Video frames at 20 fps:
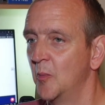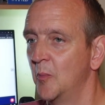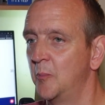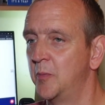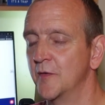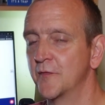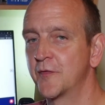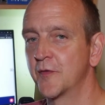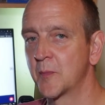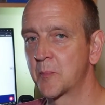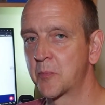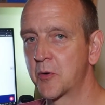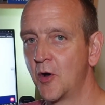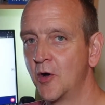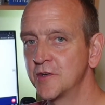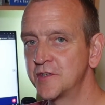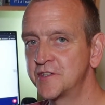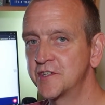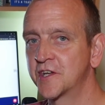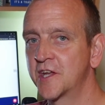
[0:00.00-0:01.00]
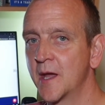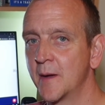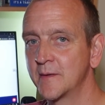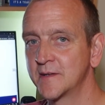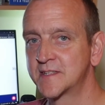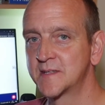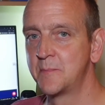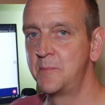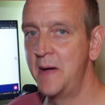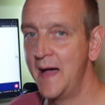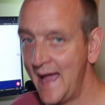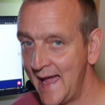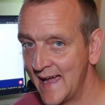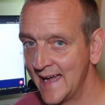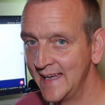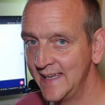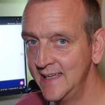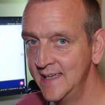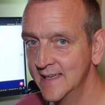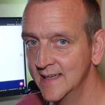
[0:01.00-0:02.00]
but for the price you're going to
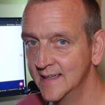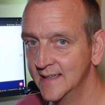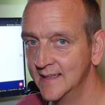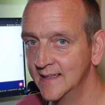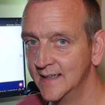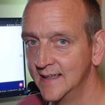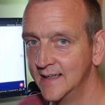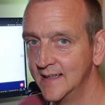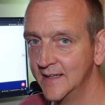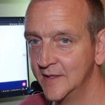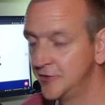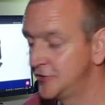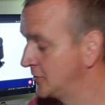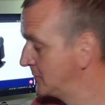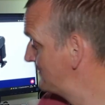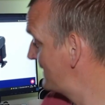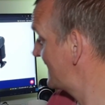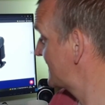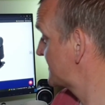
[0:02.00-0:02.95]
pay, you may